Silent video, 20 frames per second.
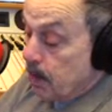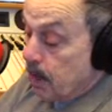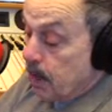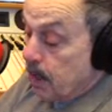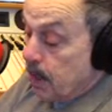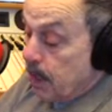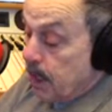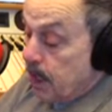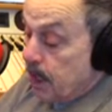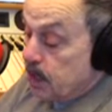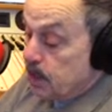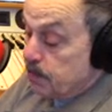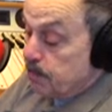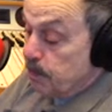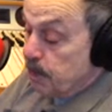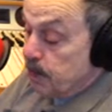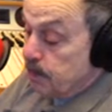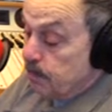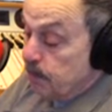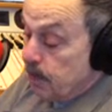
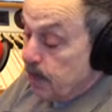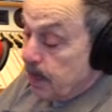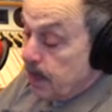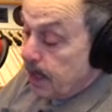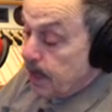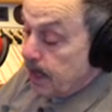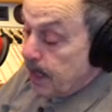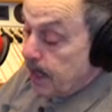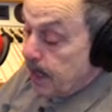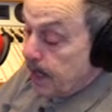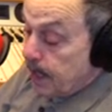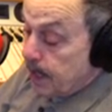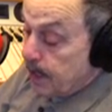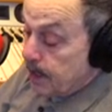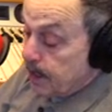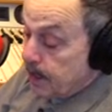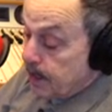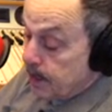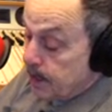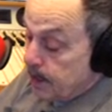Asheville.
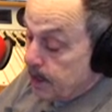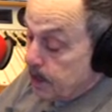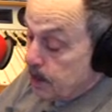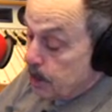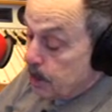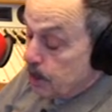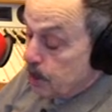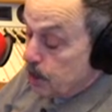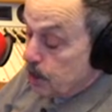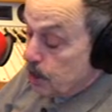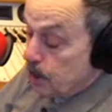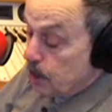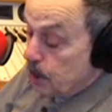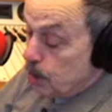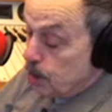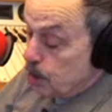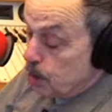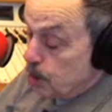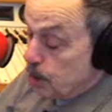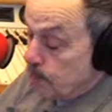And you can
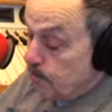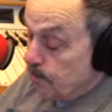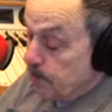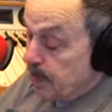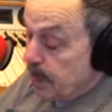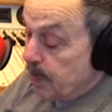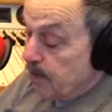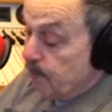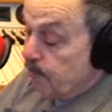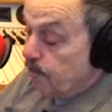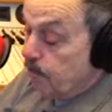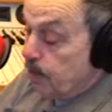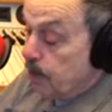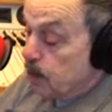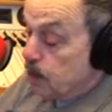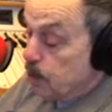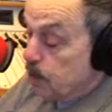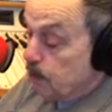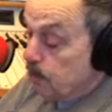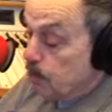look for that
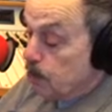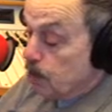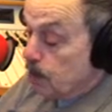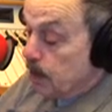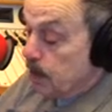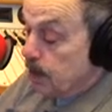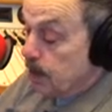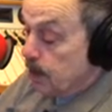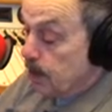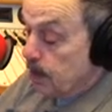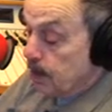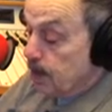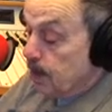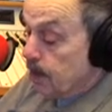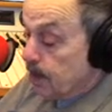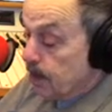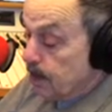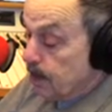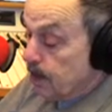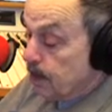information. If you look at
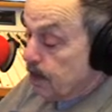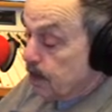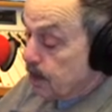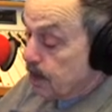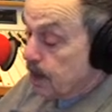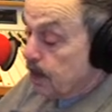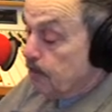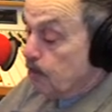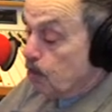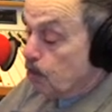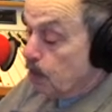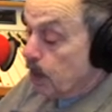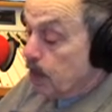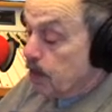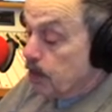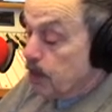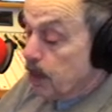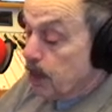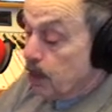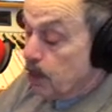Tina
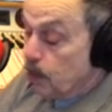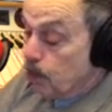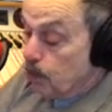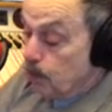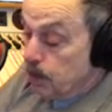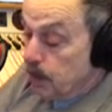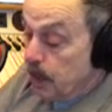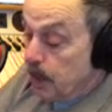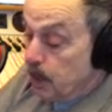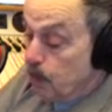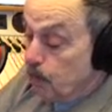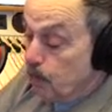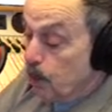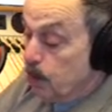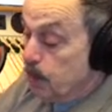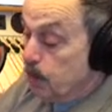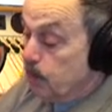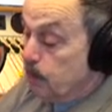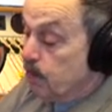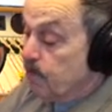McGuire Theater or Diana
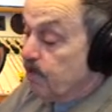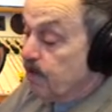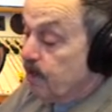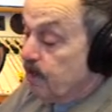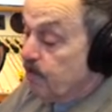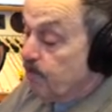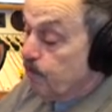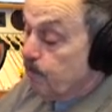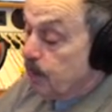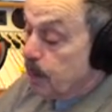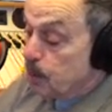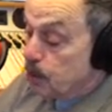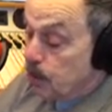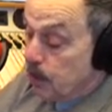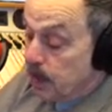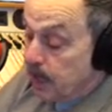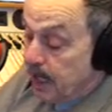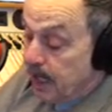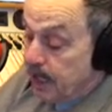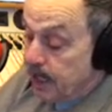Wortham, you'll find information
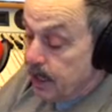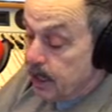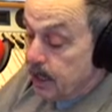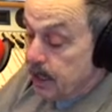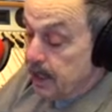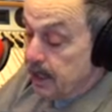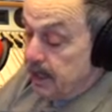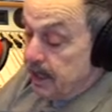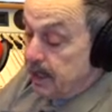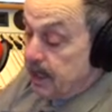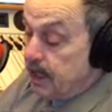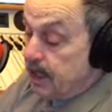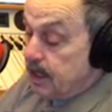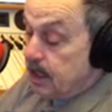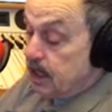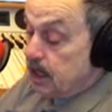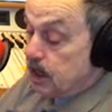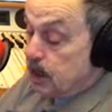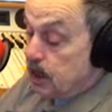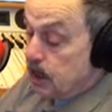on that. In
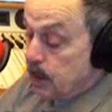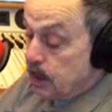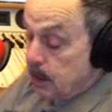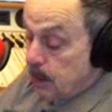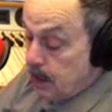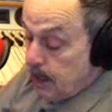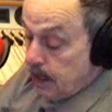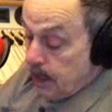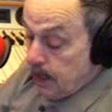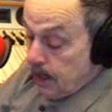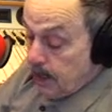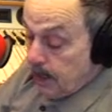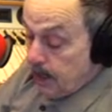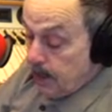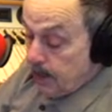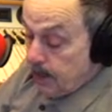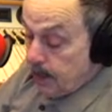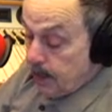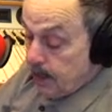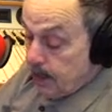addition,
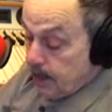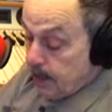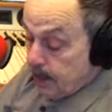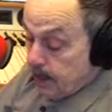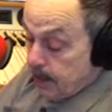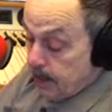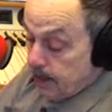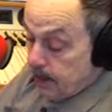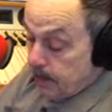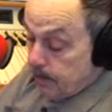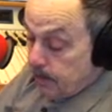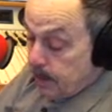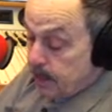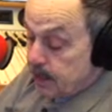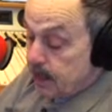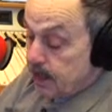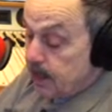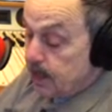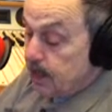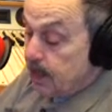the
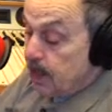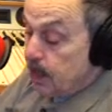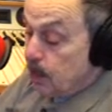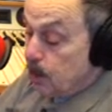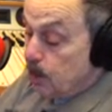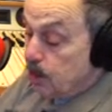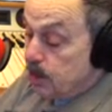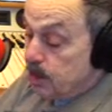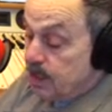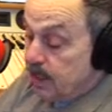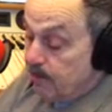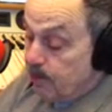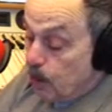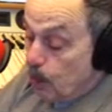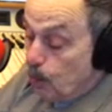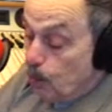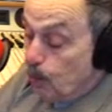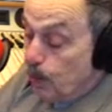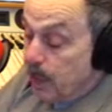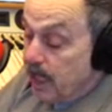Magnetic Theater is having
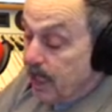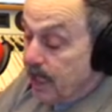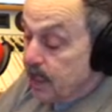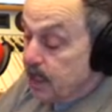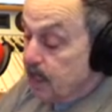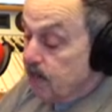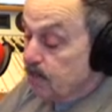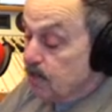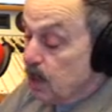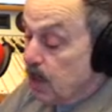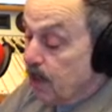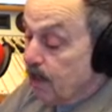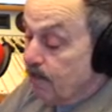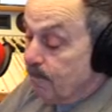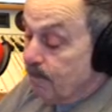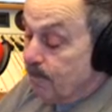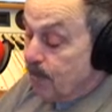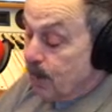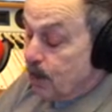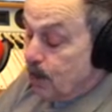a Weekend of
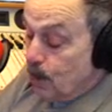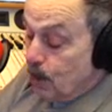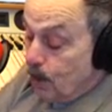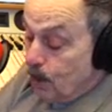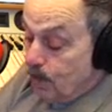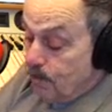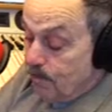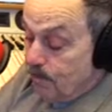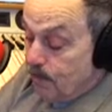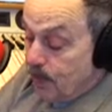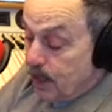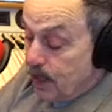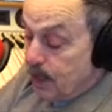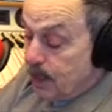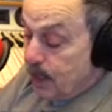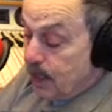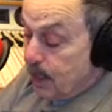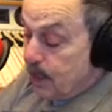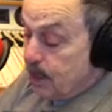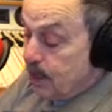Love on Friday
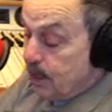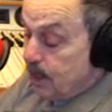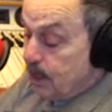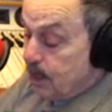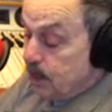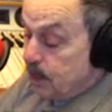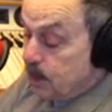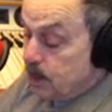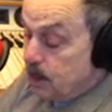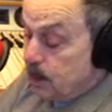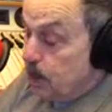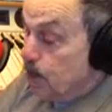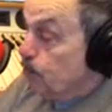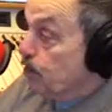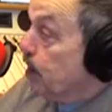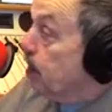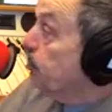night. It's the Great